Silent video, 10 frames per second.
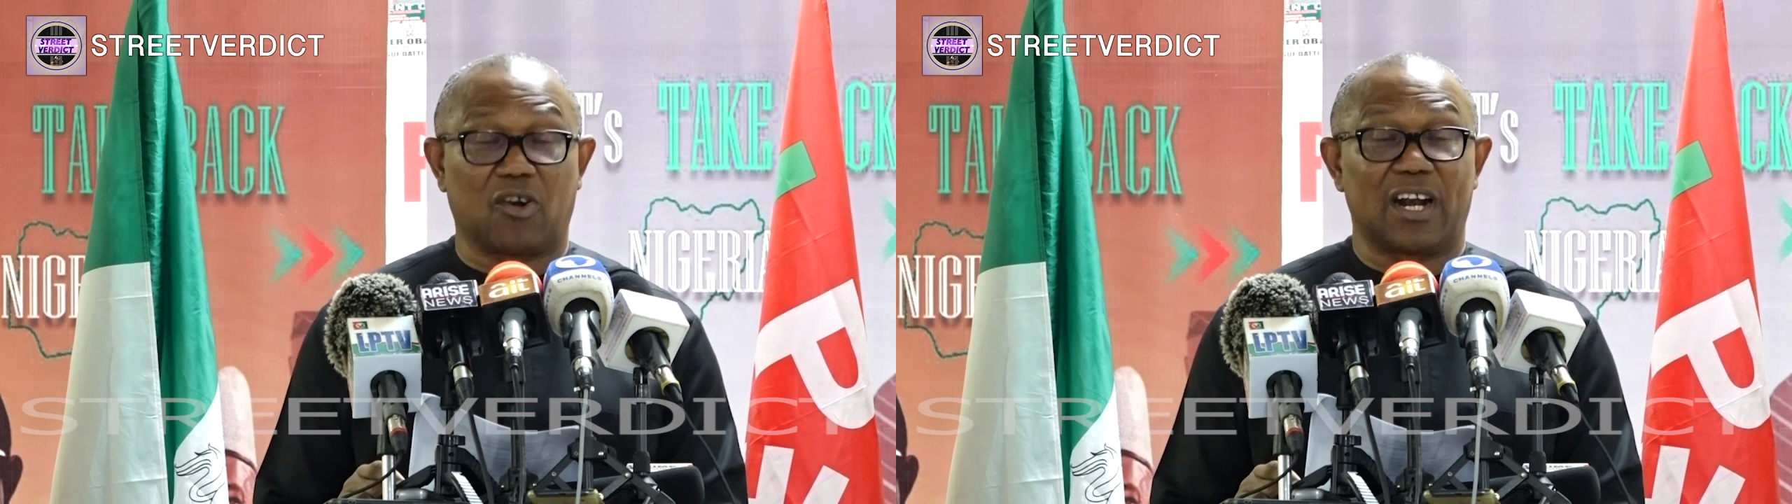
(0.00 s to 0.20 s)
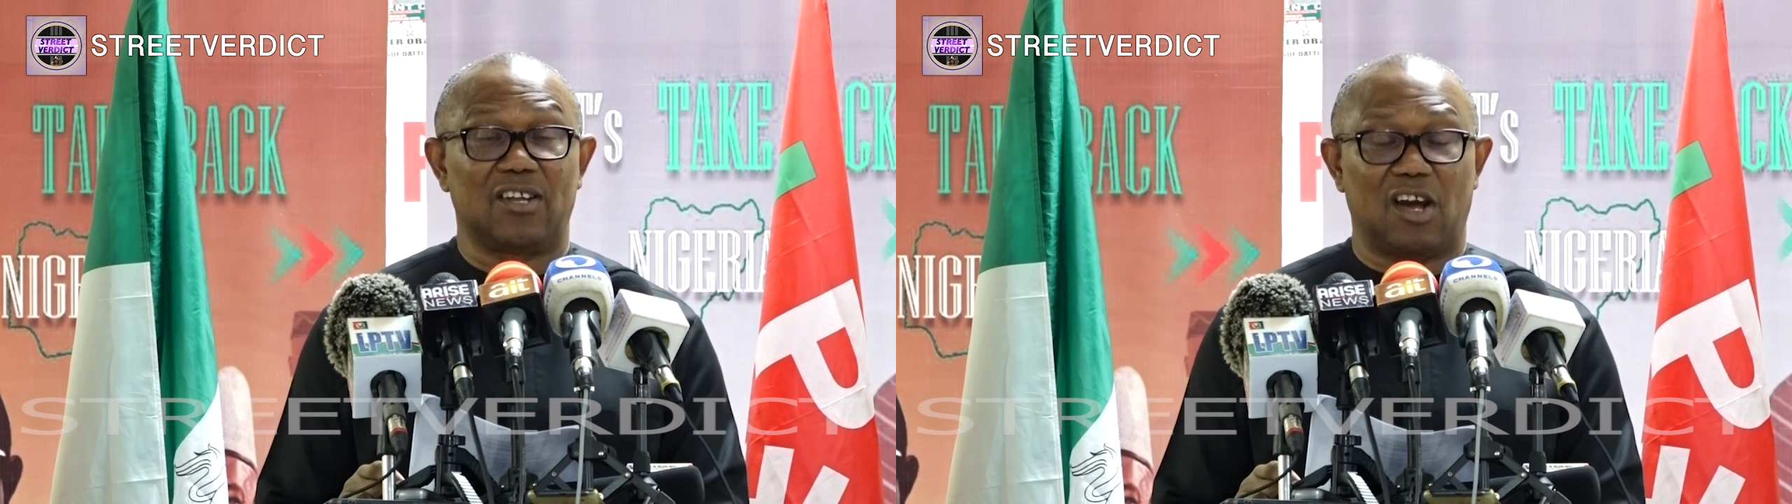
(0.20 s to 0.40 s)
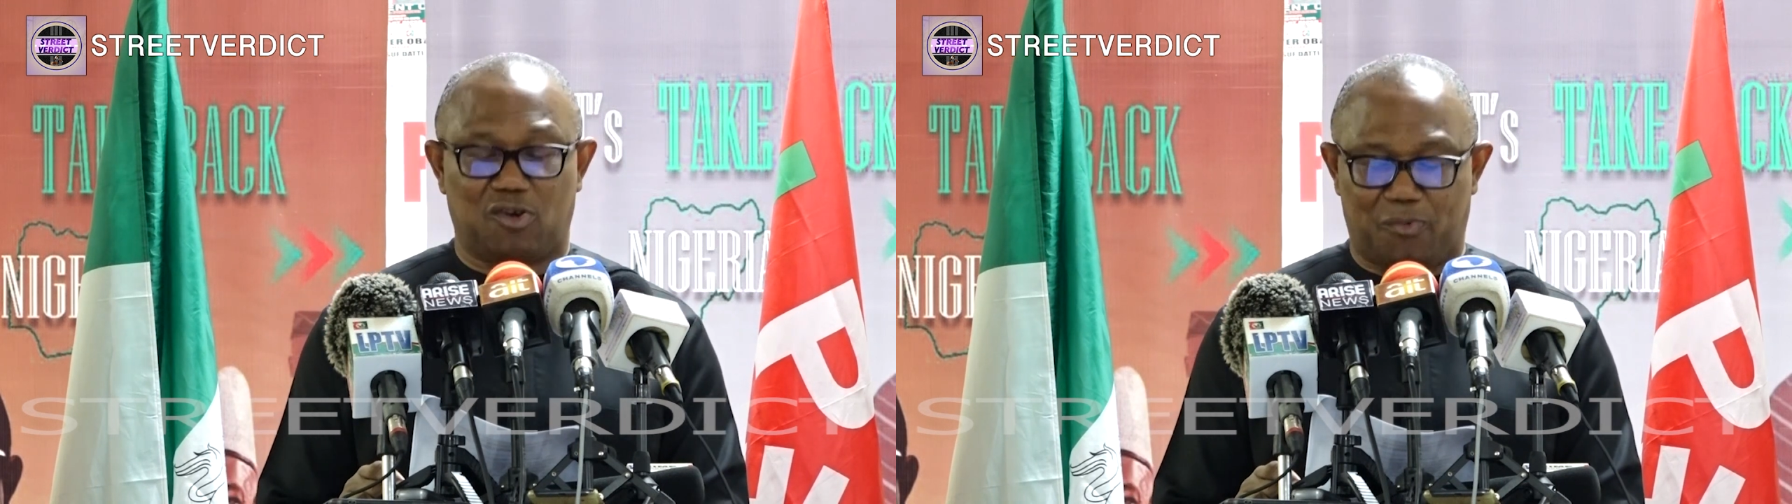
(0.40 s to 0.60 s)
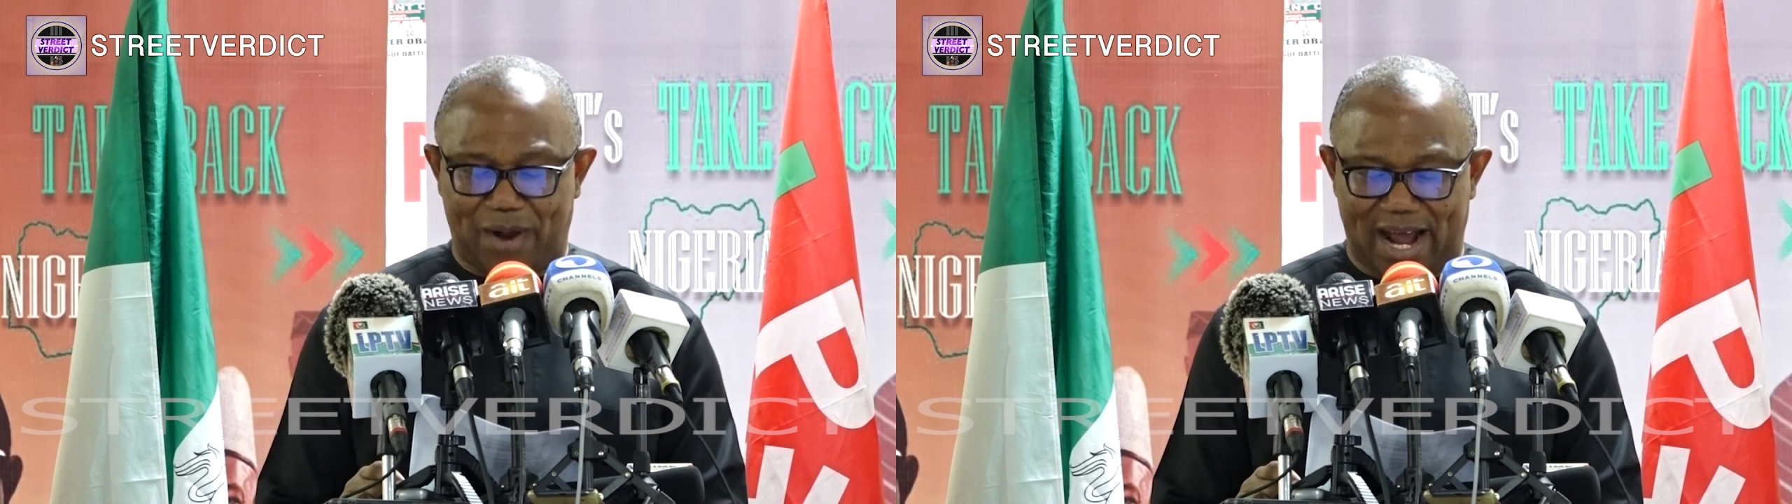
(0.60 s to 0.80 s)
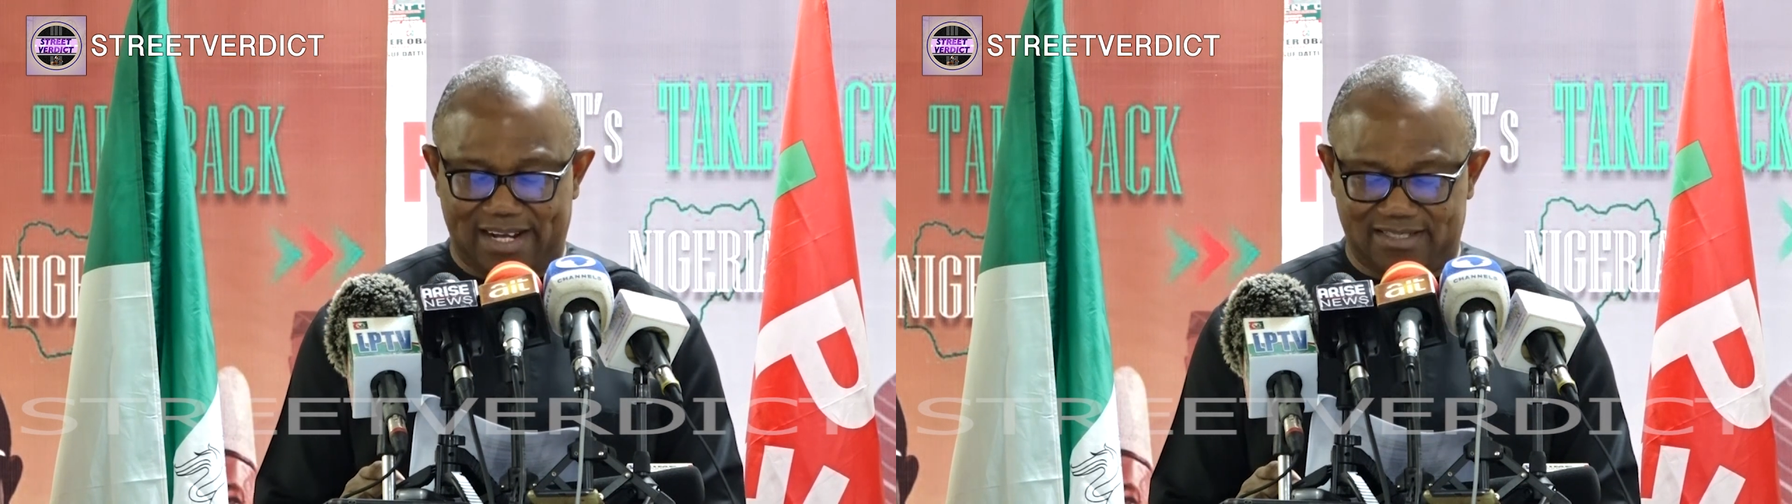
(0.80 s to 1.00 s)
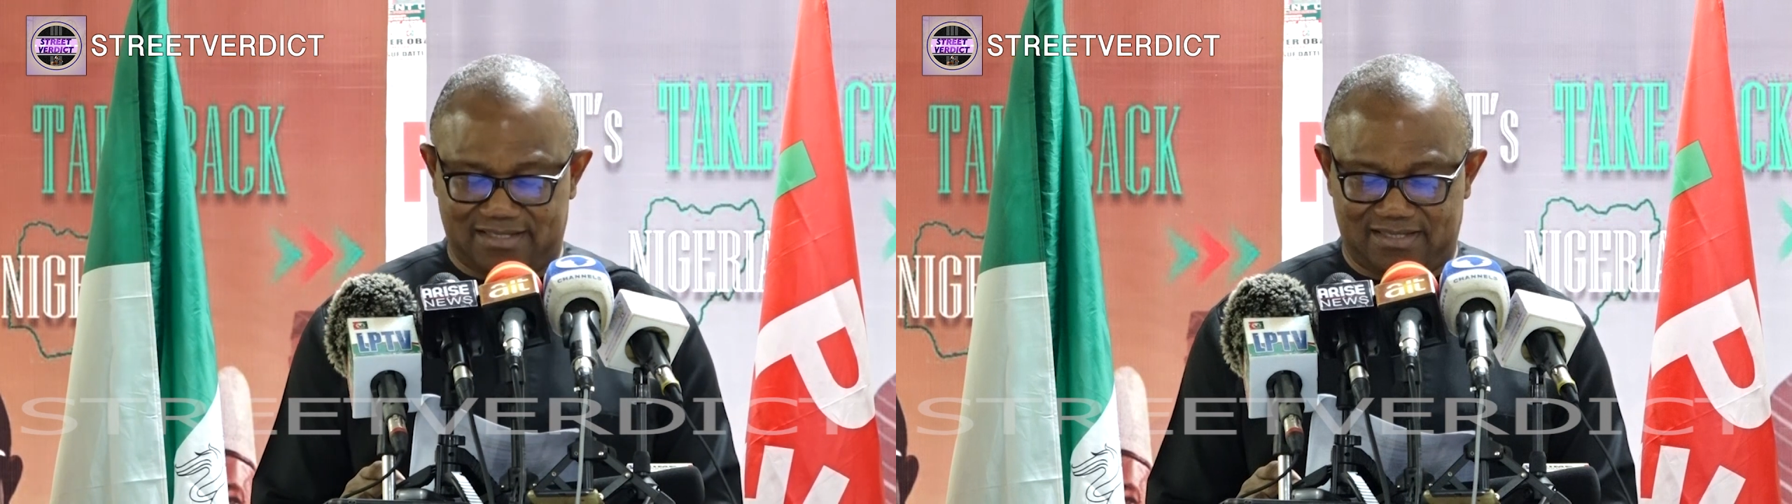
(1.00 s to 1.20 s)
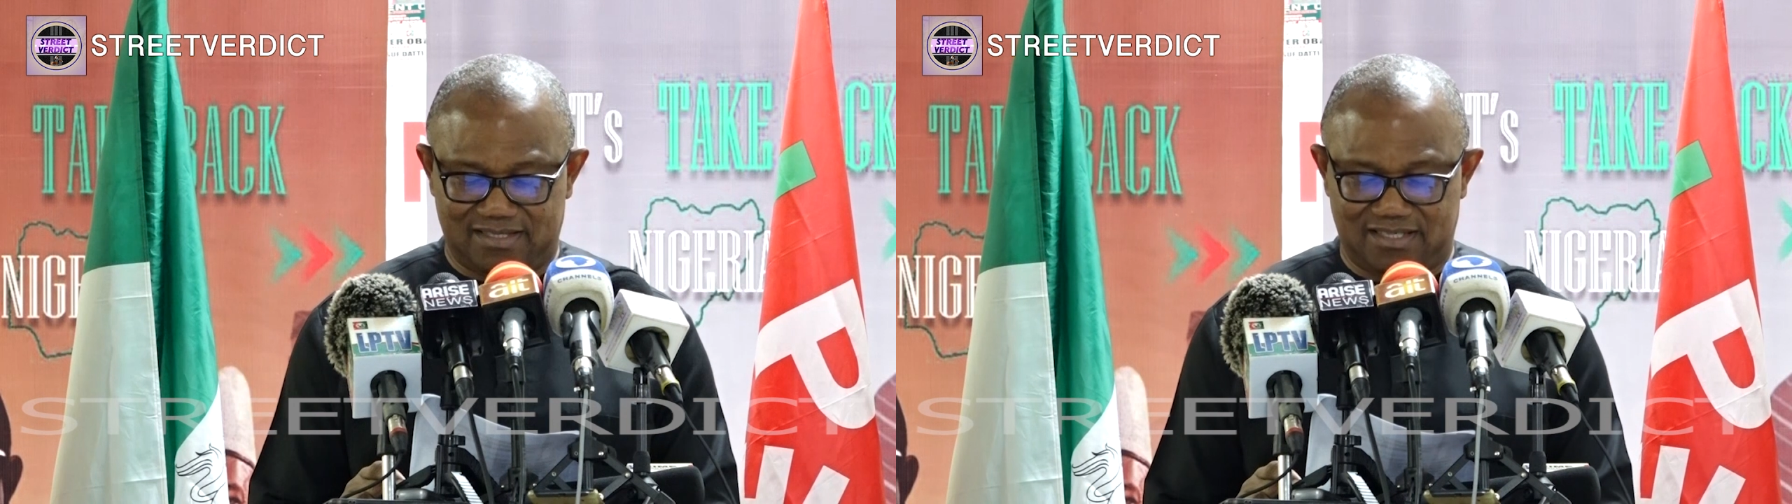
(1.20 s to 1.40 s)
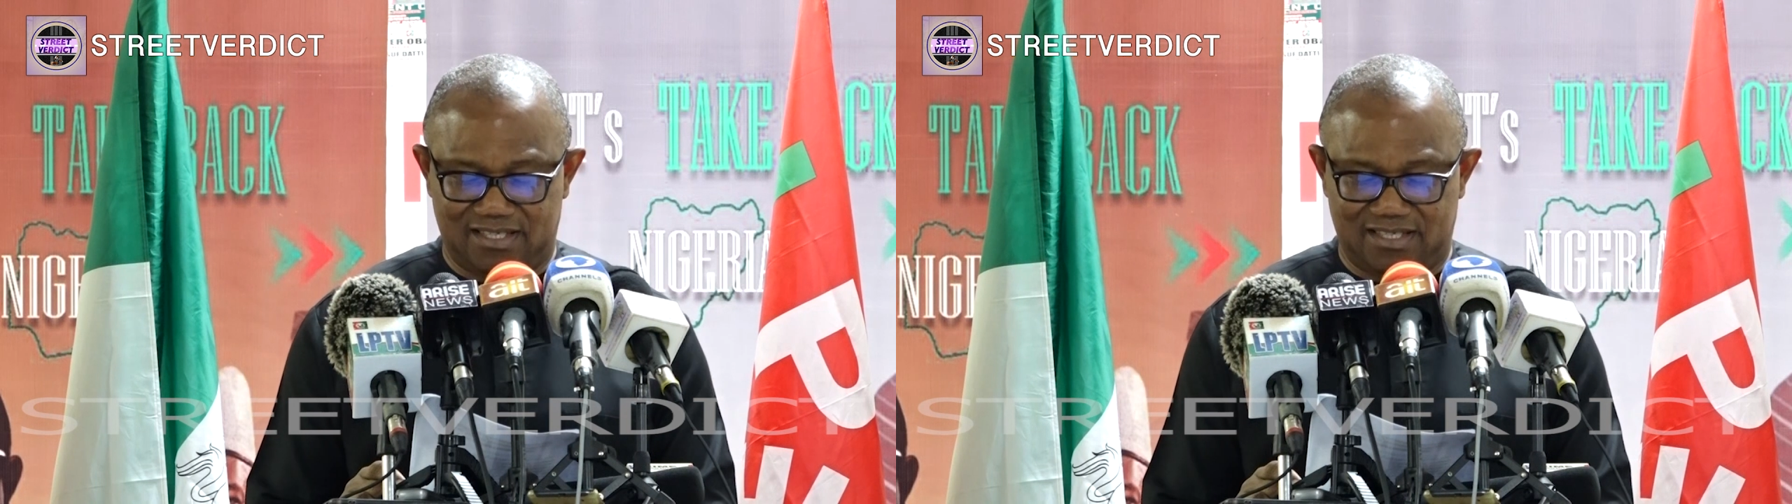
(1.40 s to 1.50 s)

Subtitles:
currently occupies